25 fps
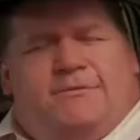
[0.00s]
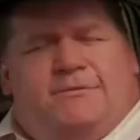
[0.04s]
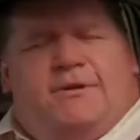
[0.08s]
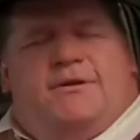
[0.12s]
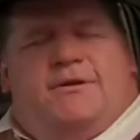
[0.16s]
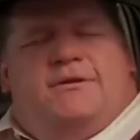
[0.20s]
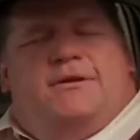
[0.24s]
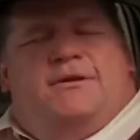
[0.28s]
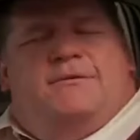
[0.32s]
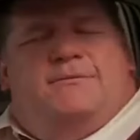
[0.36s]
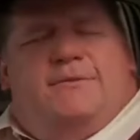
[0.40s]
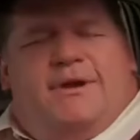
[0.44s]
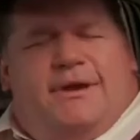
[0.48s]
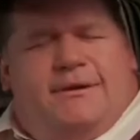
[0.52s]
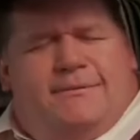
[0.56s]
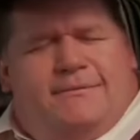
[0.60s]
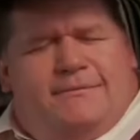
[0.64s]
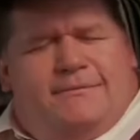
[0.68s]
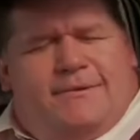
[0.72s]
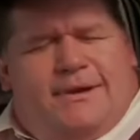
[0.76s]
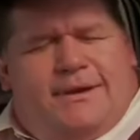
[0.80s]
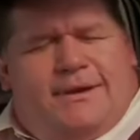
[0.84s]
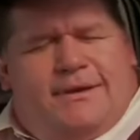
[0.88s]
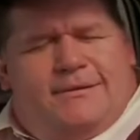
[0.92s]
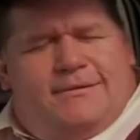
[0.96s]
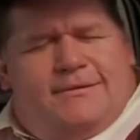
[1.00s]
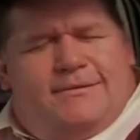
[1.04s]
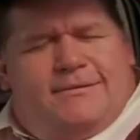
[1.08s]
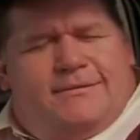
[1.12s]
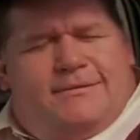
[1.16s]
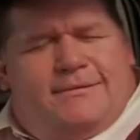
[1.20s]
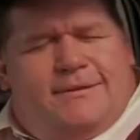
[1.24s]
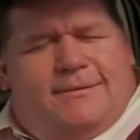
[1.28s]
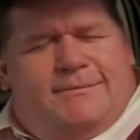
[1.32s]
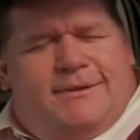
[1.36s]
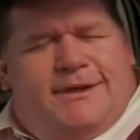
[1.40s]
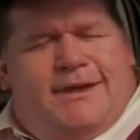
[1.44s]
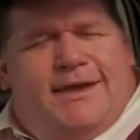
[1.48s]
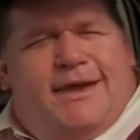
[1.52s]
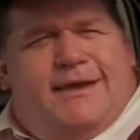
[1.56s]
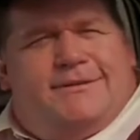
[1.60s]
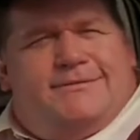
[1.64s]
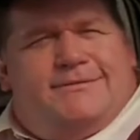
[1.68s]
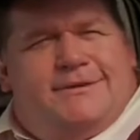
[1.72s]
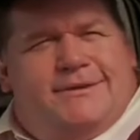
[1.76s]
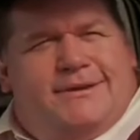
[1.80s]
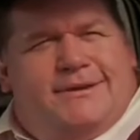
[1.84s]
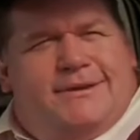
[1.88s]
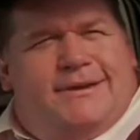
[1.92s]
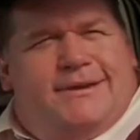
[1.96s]
Oh no no wait wait let me
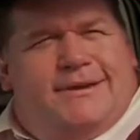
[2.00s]
guess.